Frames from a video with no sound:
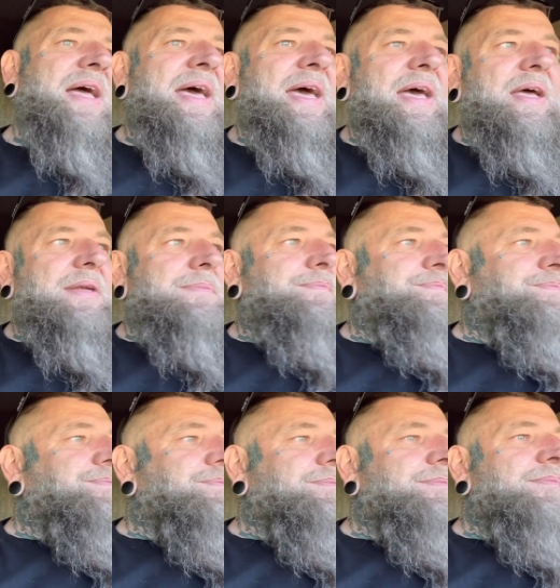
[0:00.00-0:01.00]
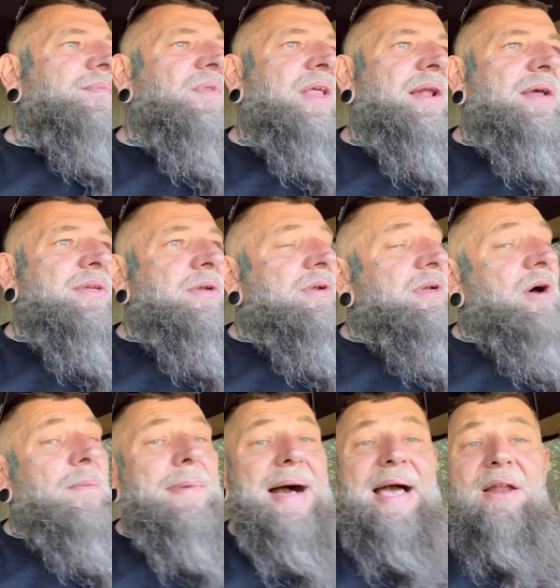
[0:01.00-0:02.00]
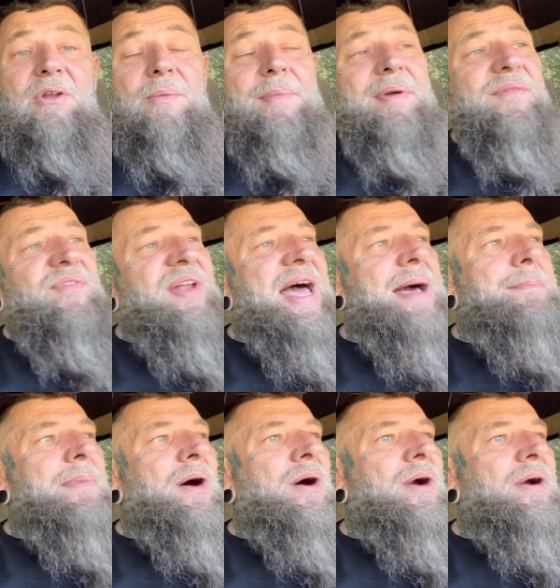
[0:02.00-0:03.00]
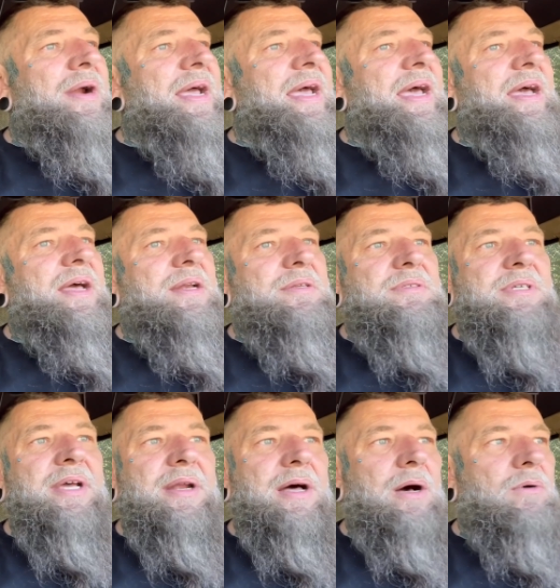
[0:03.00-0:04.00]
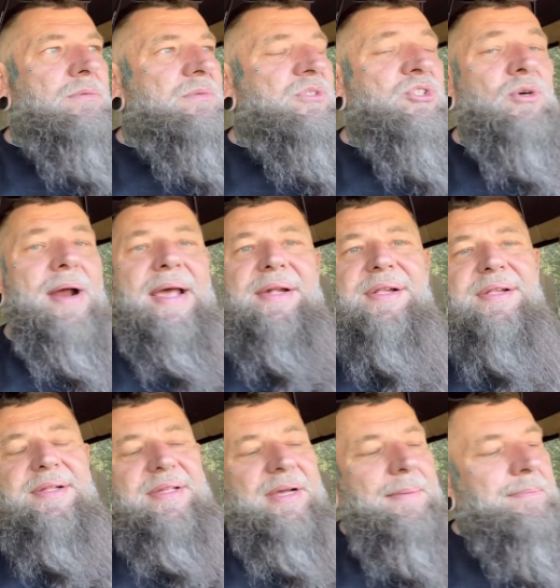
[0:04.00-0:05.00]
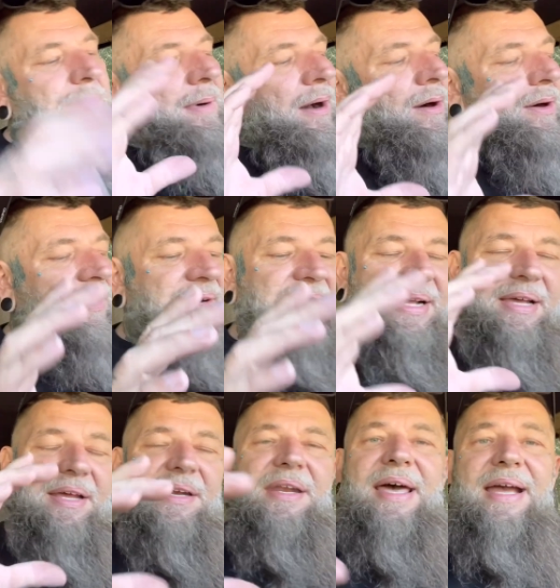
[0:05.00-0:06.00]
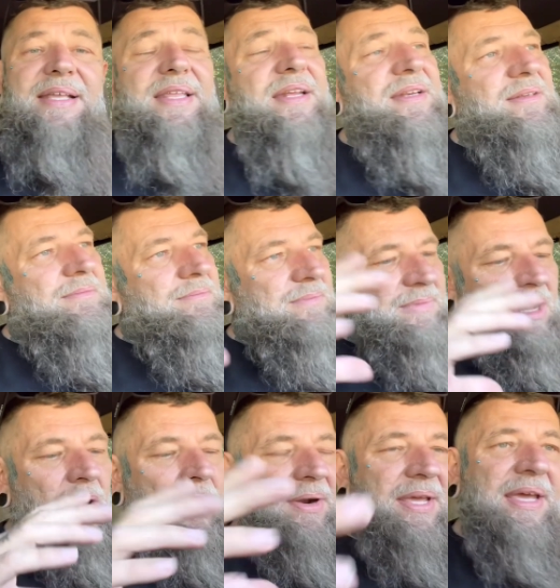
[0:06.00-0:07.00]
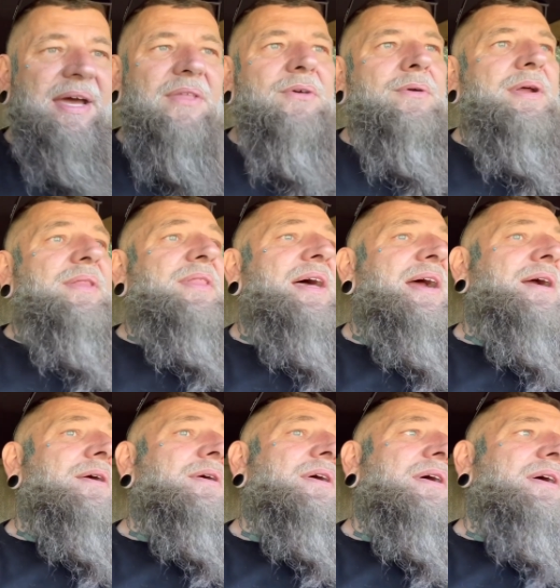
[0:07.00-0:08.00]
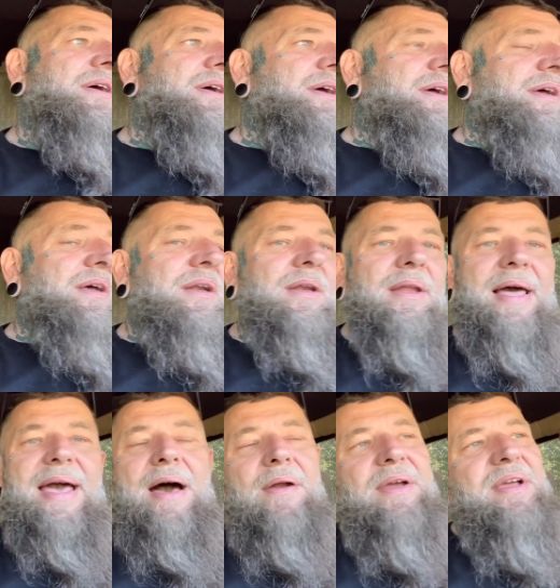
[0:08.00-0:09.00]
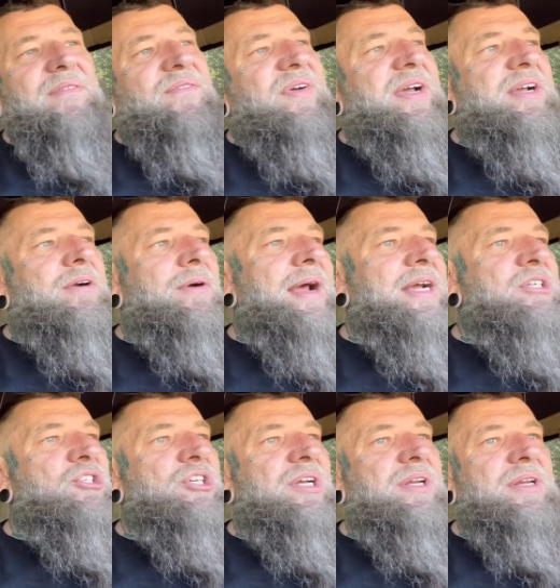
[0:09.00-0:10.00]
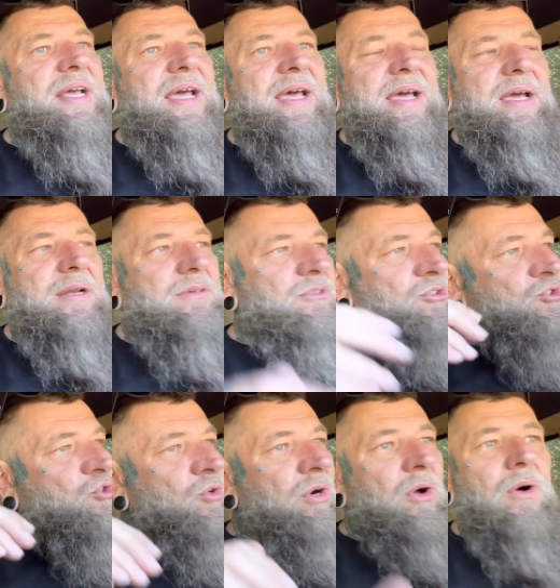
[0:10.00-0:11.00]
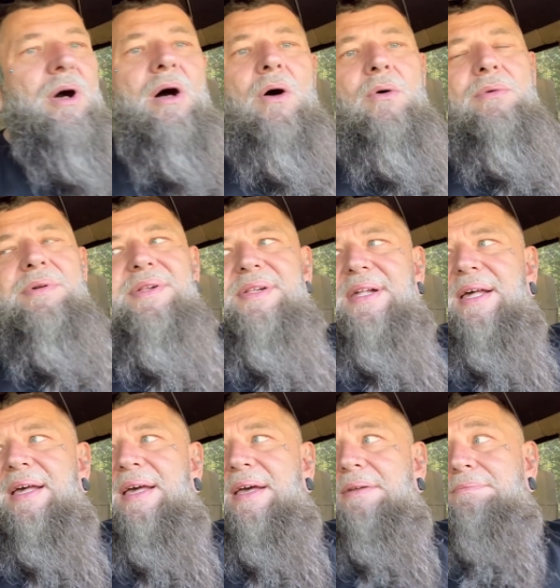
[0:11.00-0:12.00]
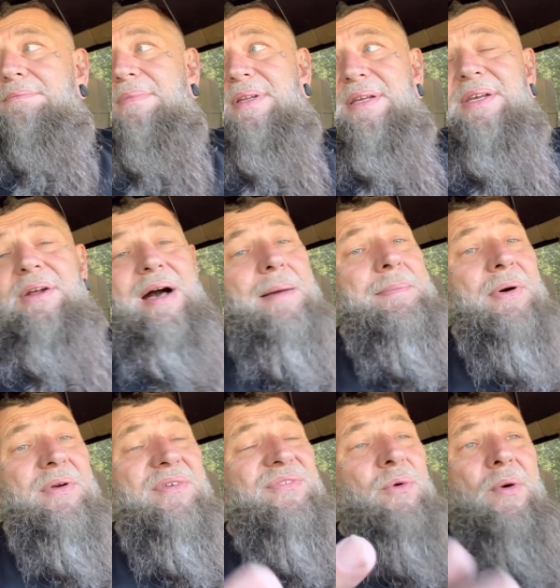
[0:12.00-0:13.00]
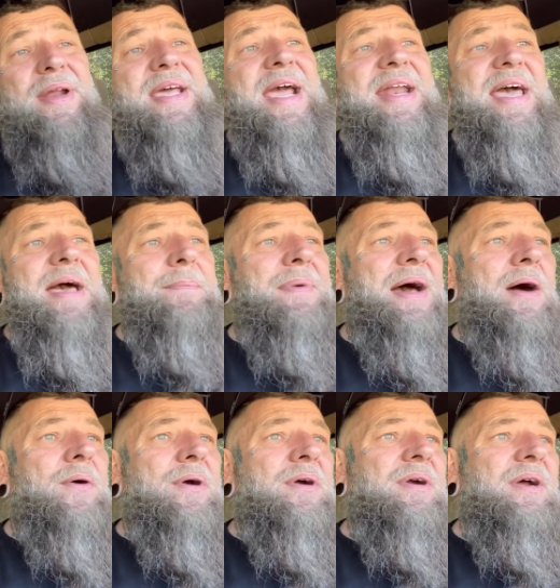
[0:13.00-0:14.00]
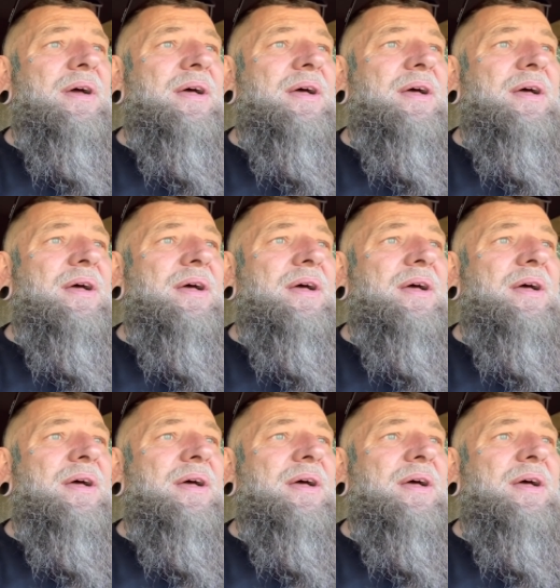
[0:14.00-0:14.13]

and you can go buy aluminum flat bar and, you know, trace the bars that connect it all together in there, lay out a configuration and drill holes. And, you know, I built a 48 amp hour